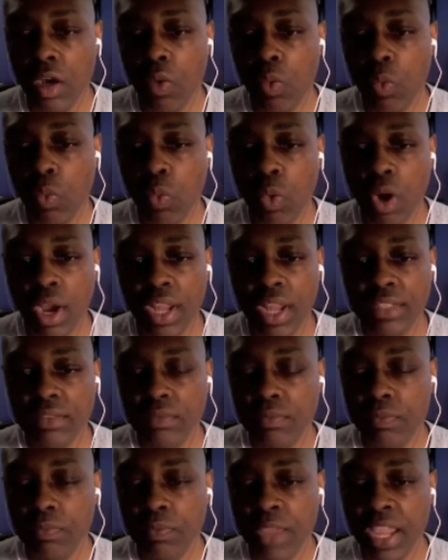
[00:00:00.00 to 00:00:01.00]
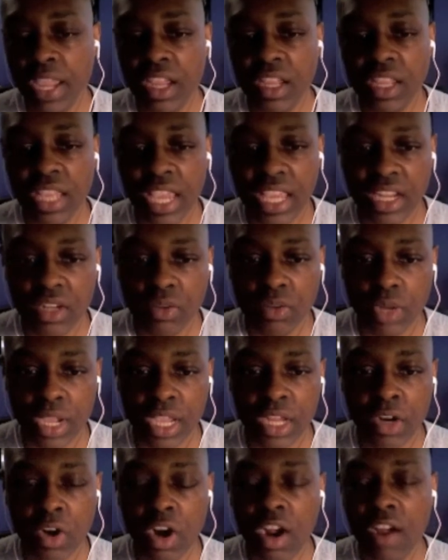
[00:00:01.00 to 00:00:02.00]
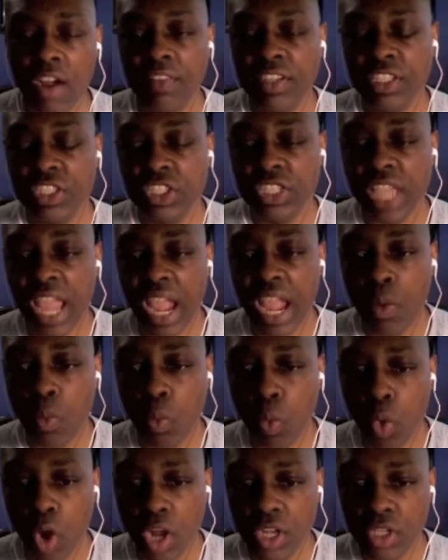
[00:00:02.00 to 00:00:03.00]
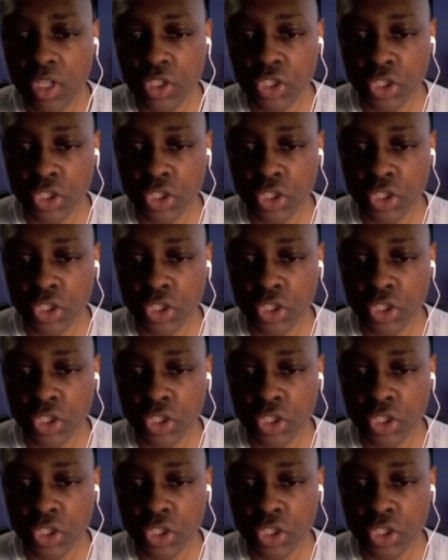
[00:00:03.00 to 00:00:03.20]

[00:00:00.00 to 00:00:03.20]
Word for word: one thing of Gatorade or I just have one